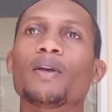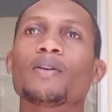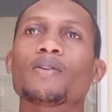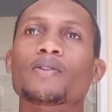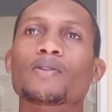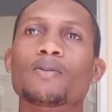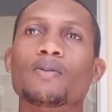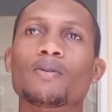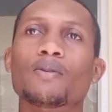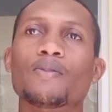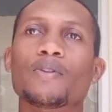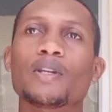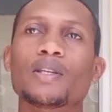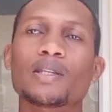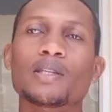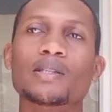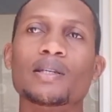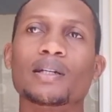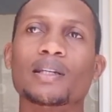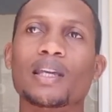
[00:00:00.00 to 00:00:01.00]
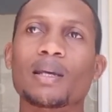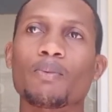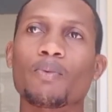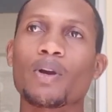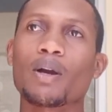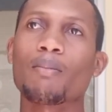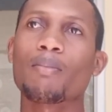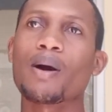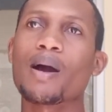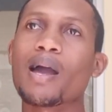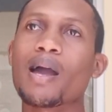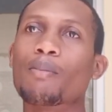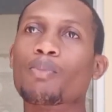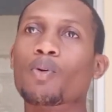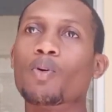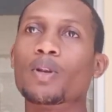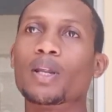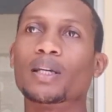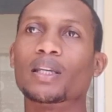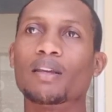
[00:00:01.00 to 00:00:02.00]
So this is a game whereby I'm
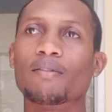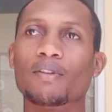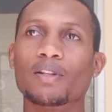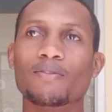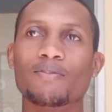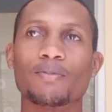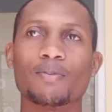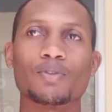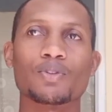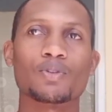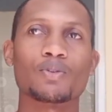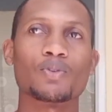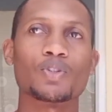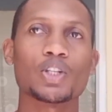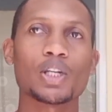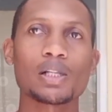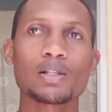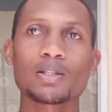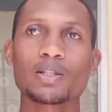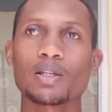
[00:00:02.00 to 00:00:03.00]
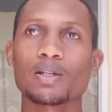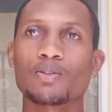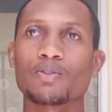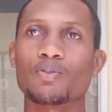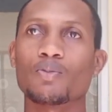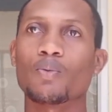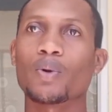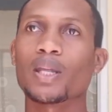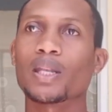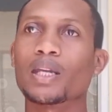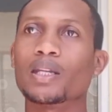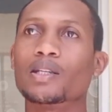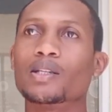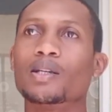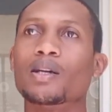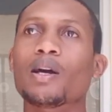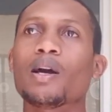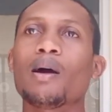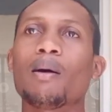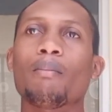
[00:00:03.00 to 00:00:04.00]
going to give it to Chelsea to win it.
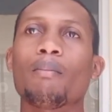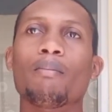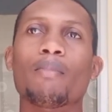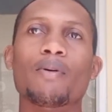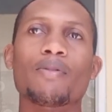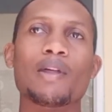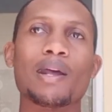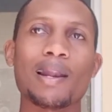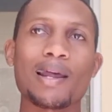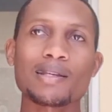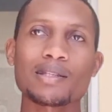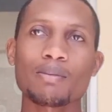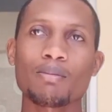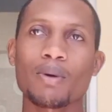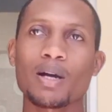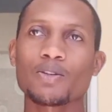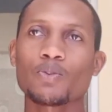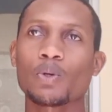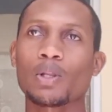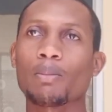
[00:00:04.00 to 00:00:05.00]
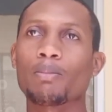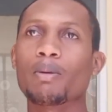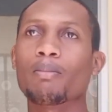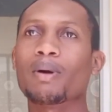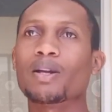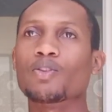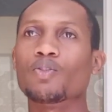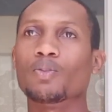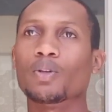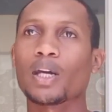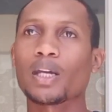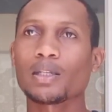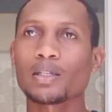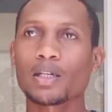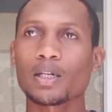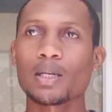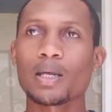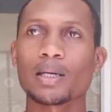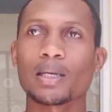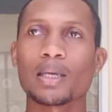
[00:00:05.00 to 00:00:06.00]
The last match will be Man
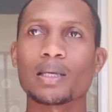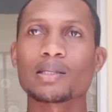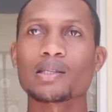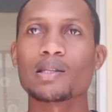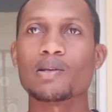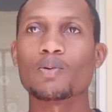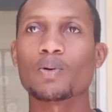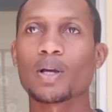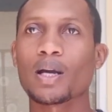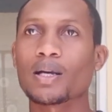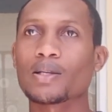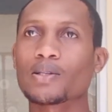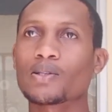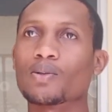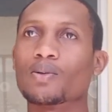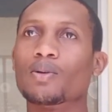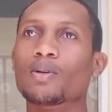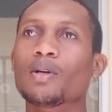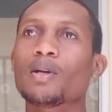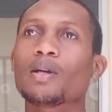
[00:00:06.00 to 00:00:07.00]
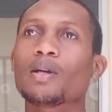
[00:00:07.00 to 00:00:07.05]
United against Newcastle.